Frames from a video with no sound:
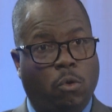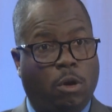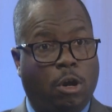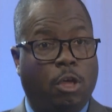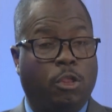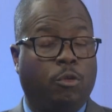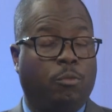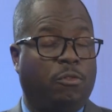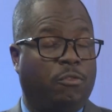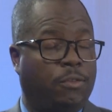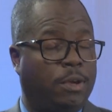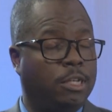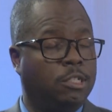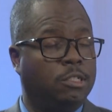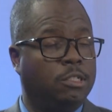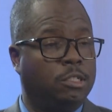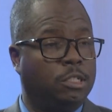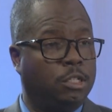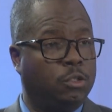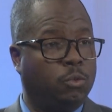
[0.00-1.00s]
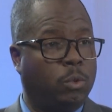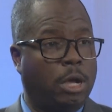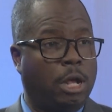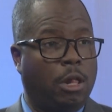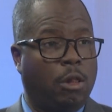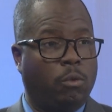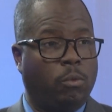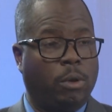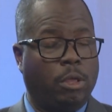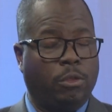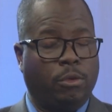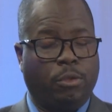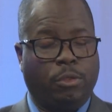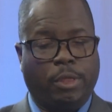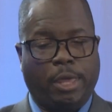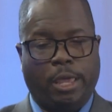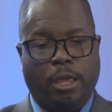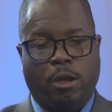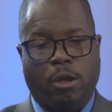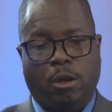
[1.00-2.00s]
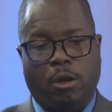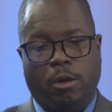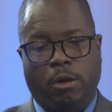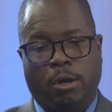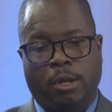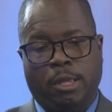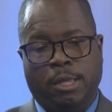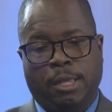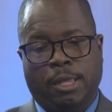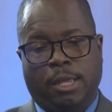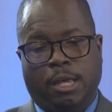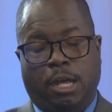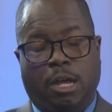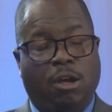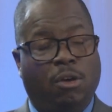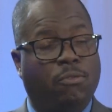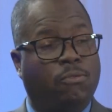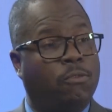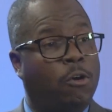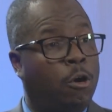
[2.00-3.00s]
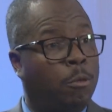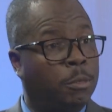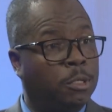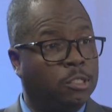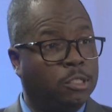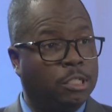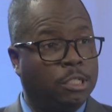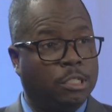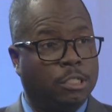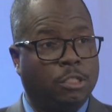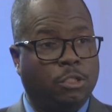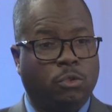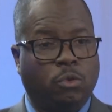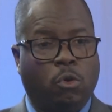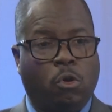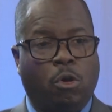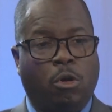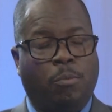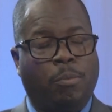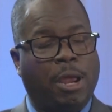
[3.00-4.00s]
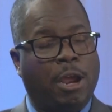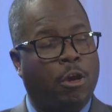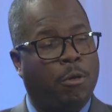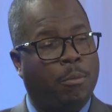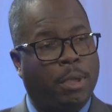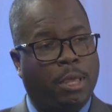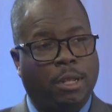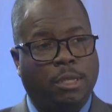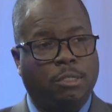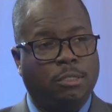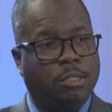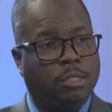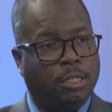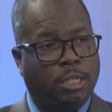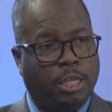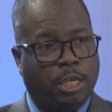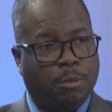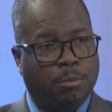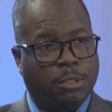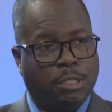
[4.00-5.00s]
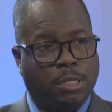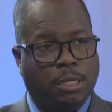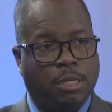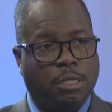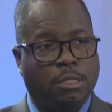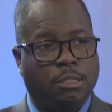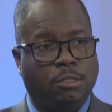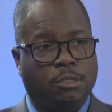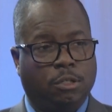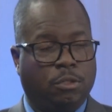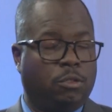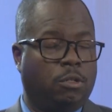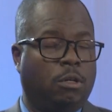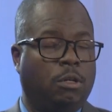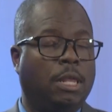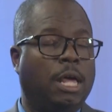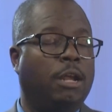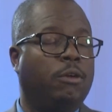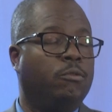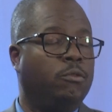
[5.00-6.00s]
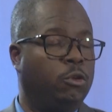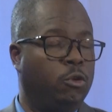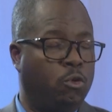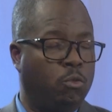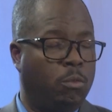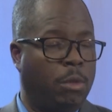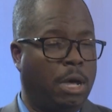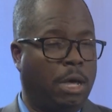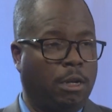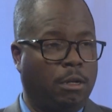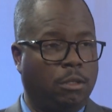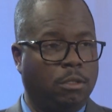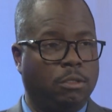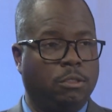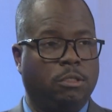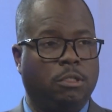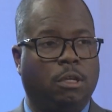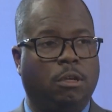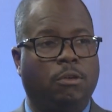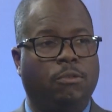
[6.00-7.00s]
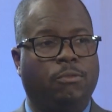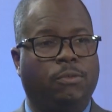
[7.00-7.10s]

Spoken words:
other professions as well, whether they are pharmacists or paramedics and EMTs. There are a lot of new models of